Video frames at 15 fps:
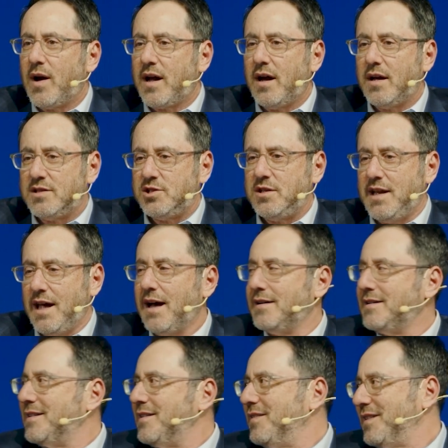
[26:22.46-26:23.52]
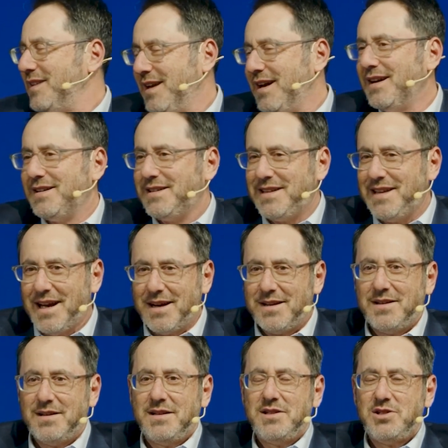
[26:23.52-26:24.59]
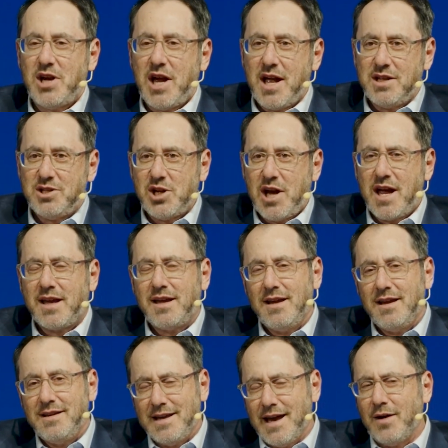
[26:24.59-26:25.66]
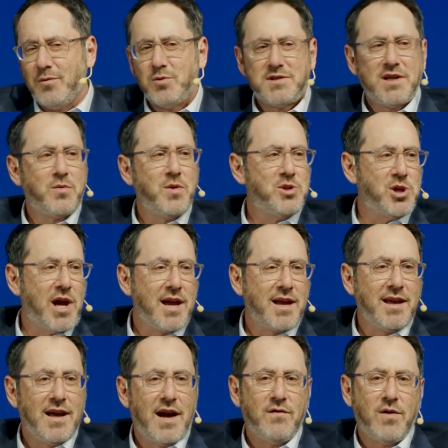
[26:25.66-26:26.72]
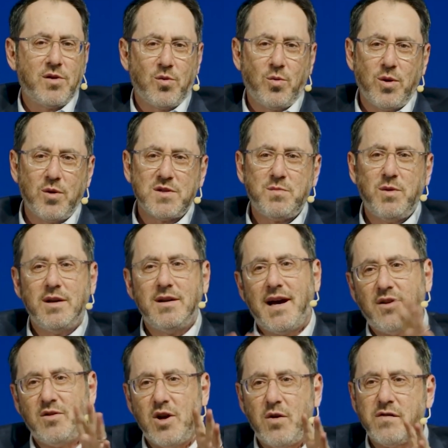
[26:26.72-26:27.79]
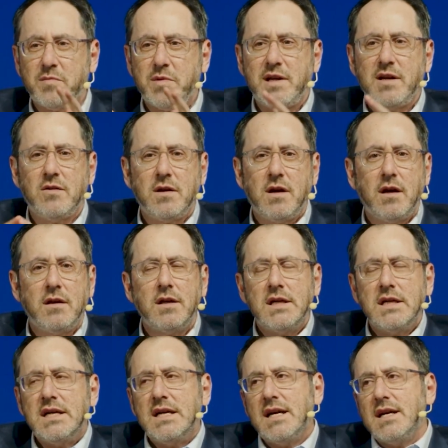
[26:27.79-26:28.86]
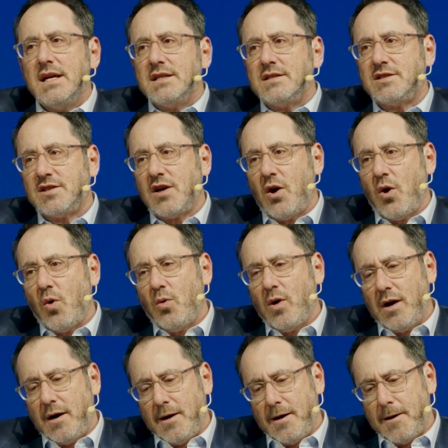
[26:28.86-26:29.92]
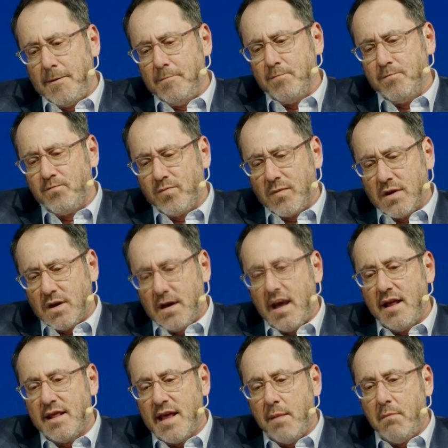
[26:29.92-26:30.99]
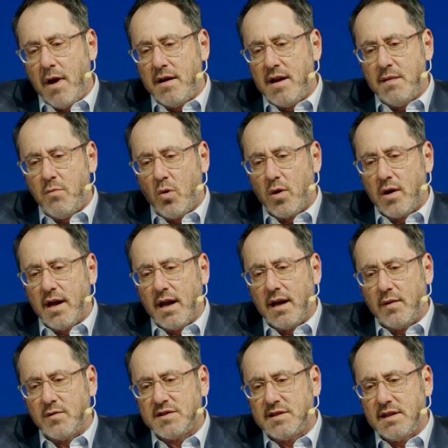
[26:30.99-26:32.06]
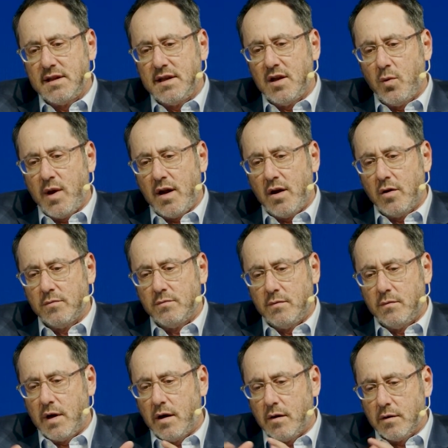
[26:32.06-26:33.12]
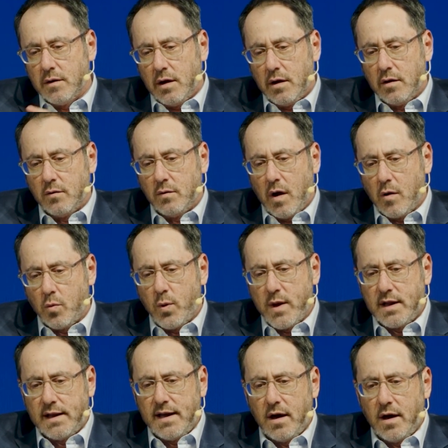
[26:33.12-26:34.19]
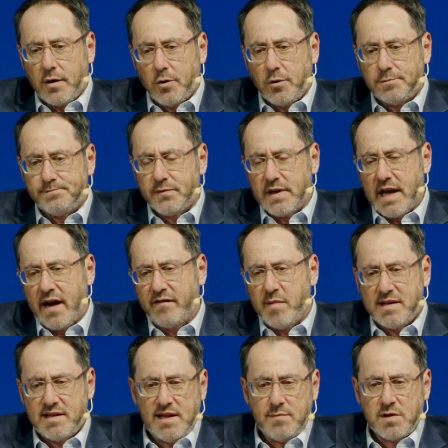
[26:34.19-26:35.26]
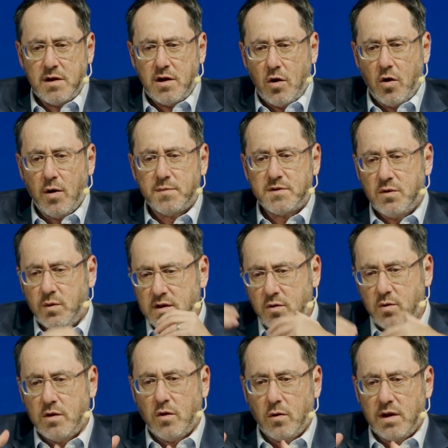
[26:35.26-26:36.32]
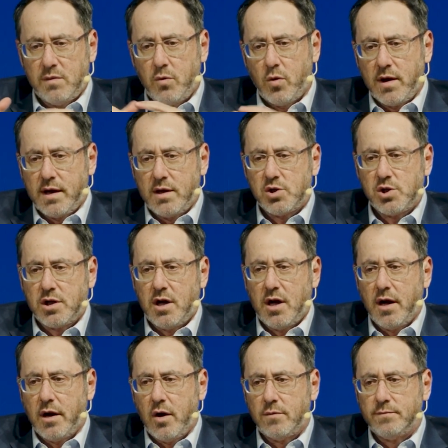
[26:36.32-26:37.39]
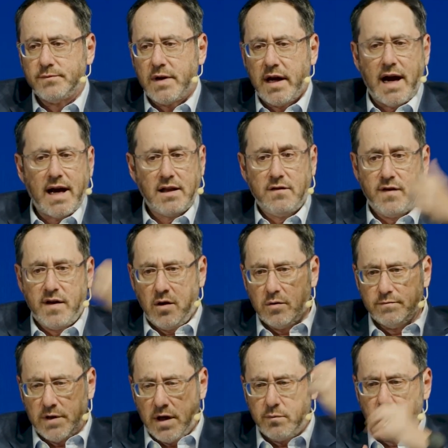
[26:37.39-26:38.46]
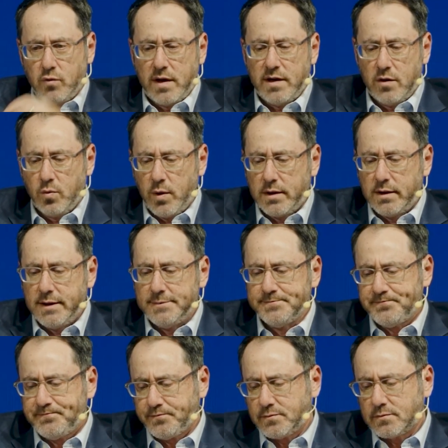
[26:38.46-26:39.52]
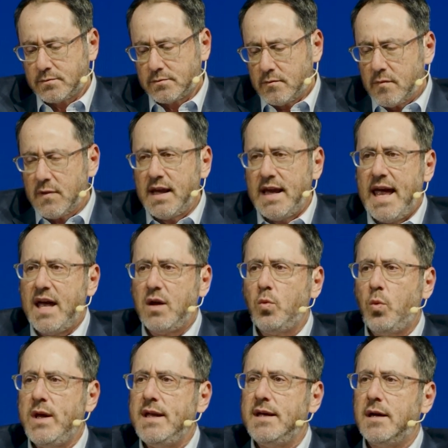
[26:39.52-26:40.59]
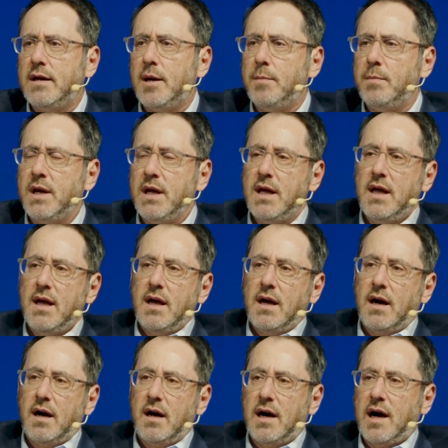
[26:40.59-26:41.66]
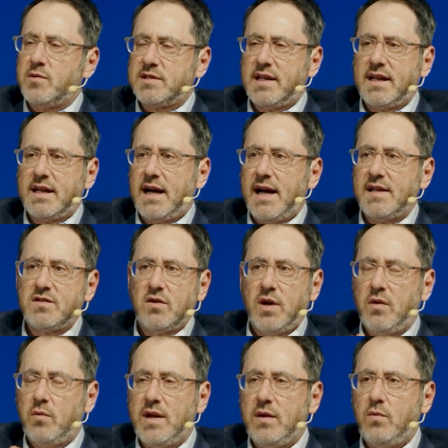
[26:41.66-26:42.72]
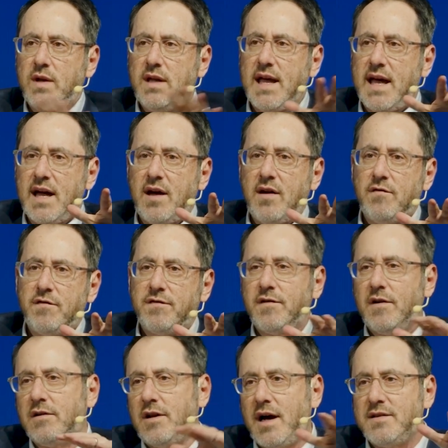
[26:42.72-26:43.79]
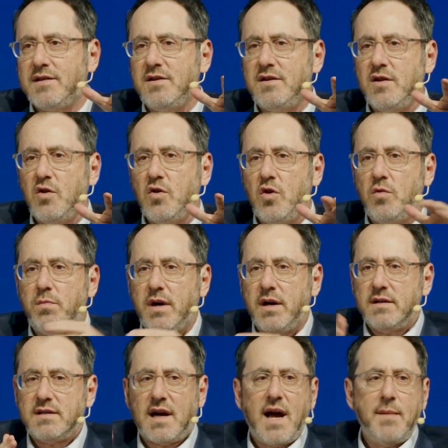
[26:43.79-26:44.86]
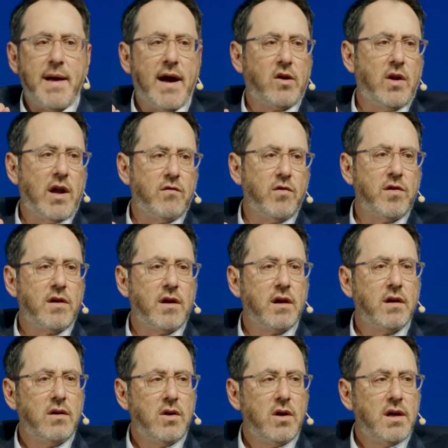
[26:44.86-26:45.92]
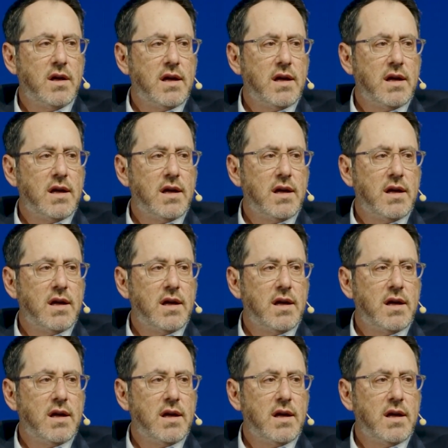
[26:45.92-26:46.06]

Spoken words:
Oh, I got yeah. Janky. Yeah, we'll stick with janky. I have other words, but I don't know everybody here yet. So that Monday morning, I was sitting. We had our weekly huddle. Half my team's in Europe, so we do it early morning in Chicago. I live here, up right near Wrigley, and I was like, guys, all right, we have a lot to do, but time out on everything.